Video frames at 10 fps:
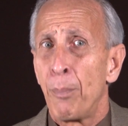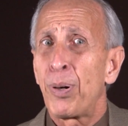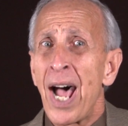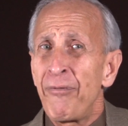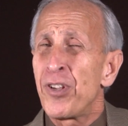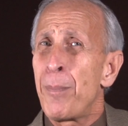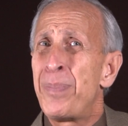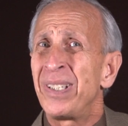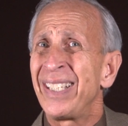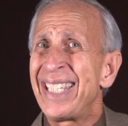
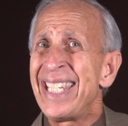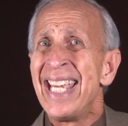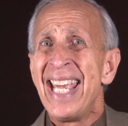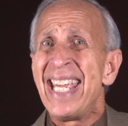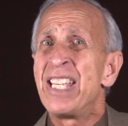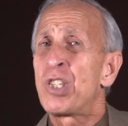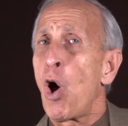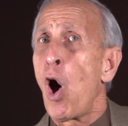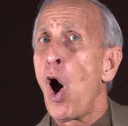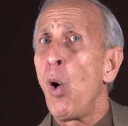Profitability is
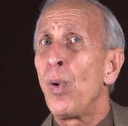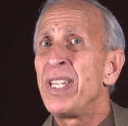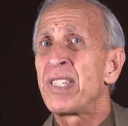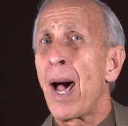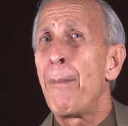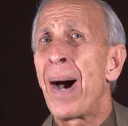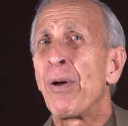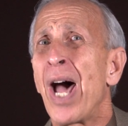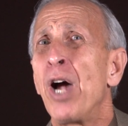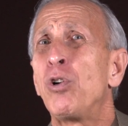always
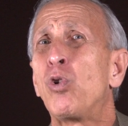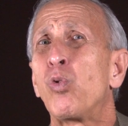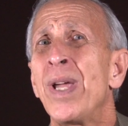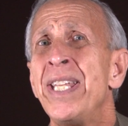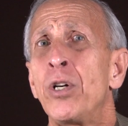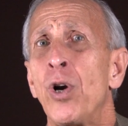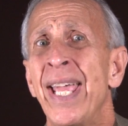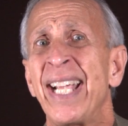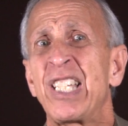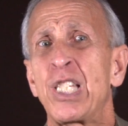about a greater
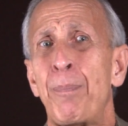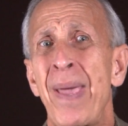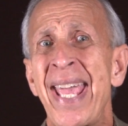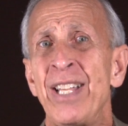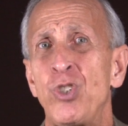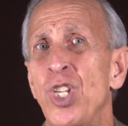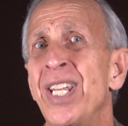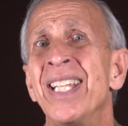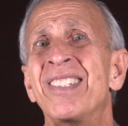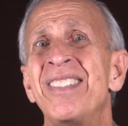
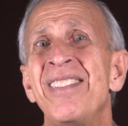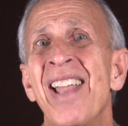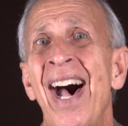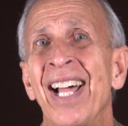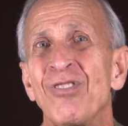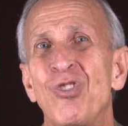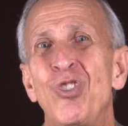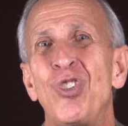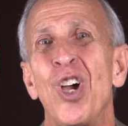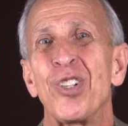expansion. It's not
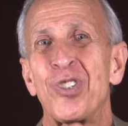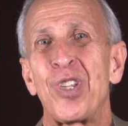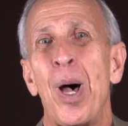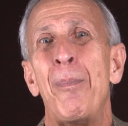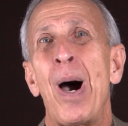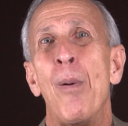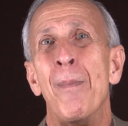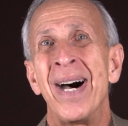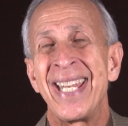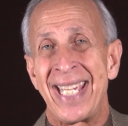just about
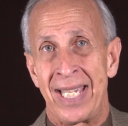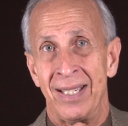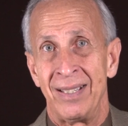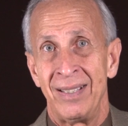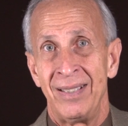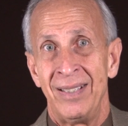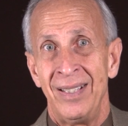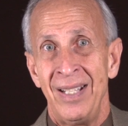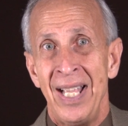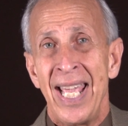money.
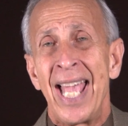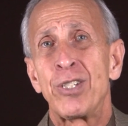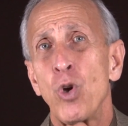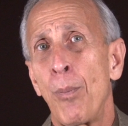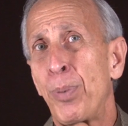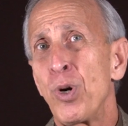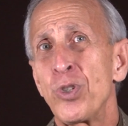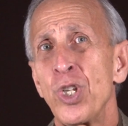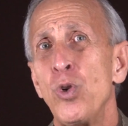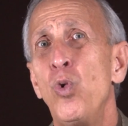And so a
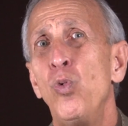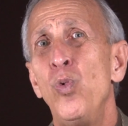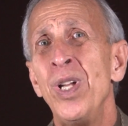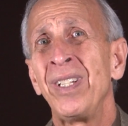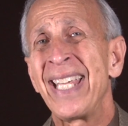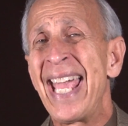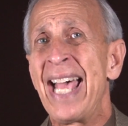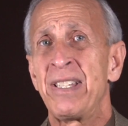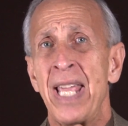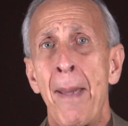person who really
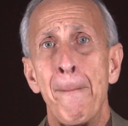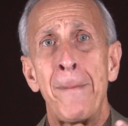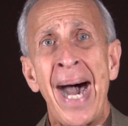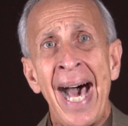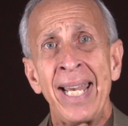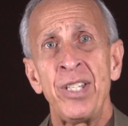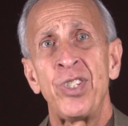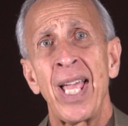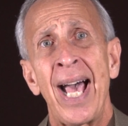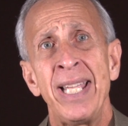embodies
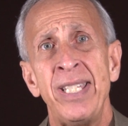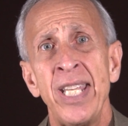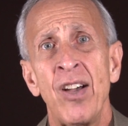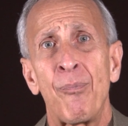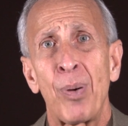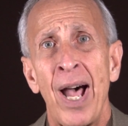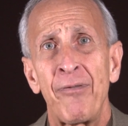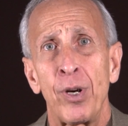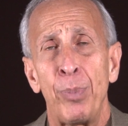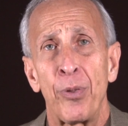the idea of
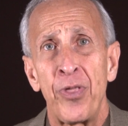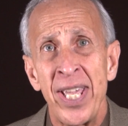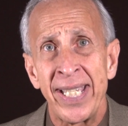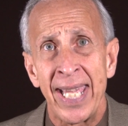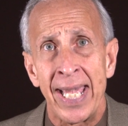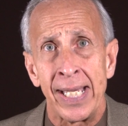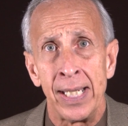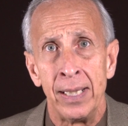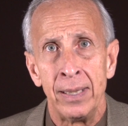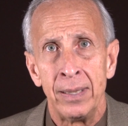profitable thinking